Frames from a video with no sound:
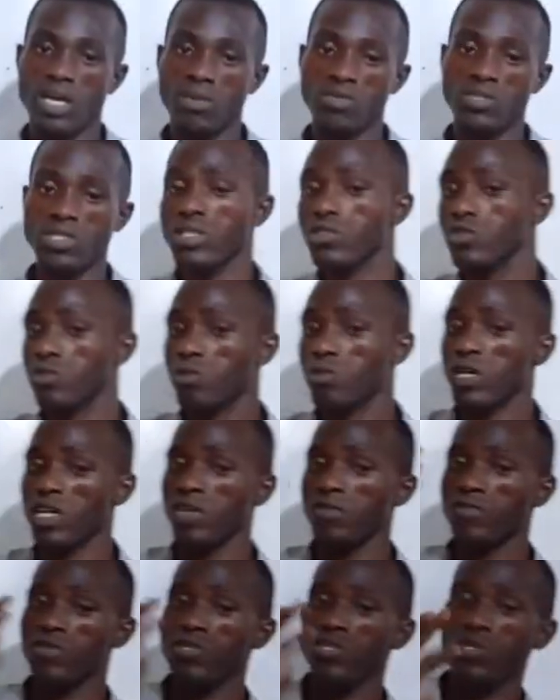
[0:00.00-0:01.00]
I'm seeing to make
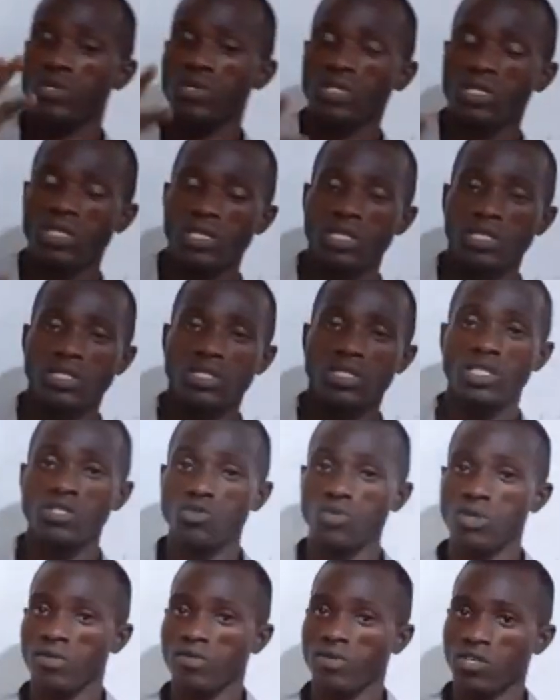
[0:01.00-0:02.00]
a video on the
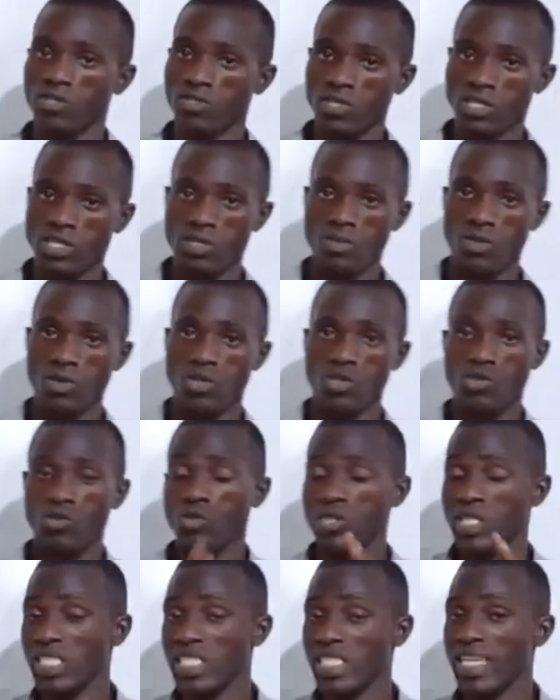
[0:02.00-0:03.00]
history of electricity, but you
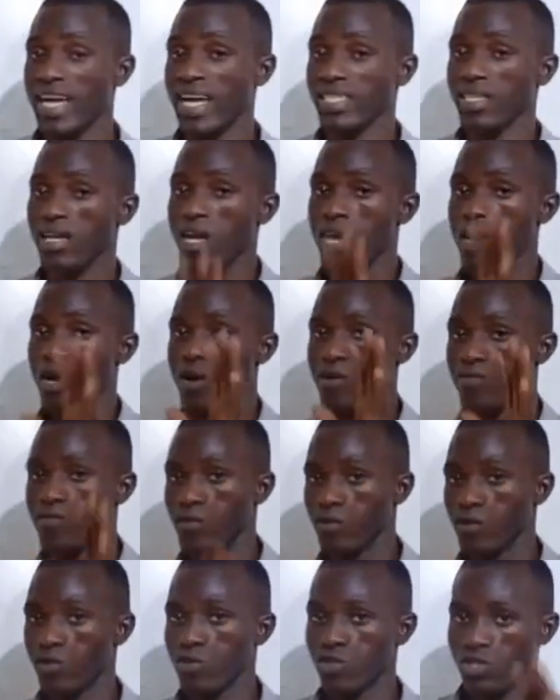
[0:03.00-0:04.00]
don't need that
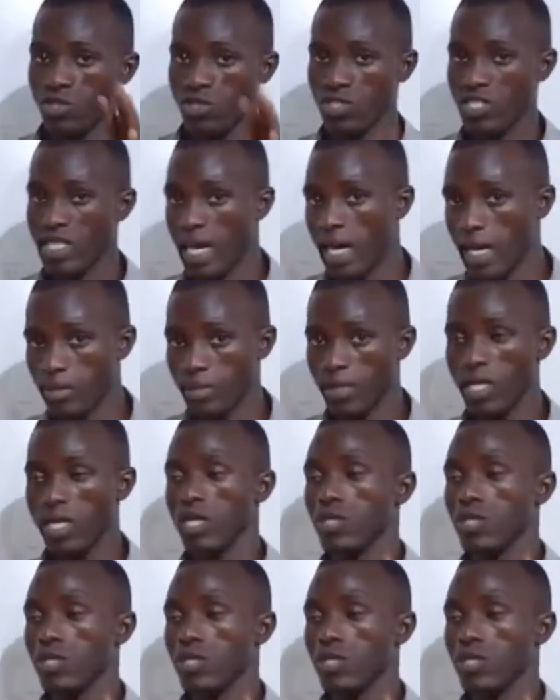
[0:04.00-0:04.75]
for your Jamb.